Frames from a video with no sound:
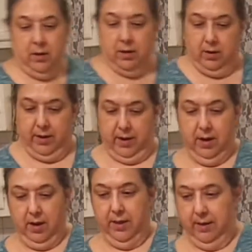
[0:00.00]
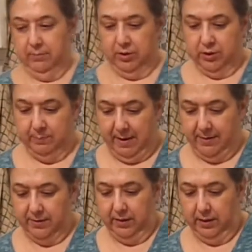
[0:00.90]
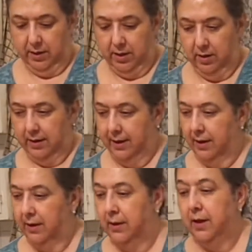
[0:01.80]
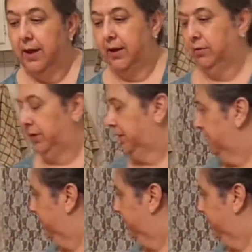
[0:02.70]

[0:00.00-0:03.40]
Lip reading: Okay, and I'm just basically, I don't need that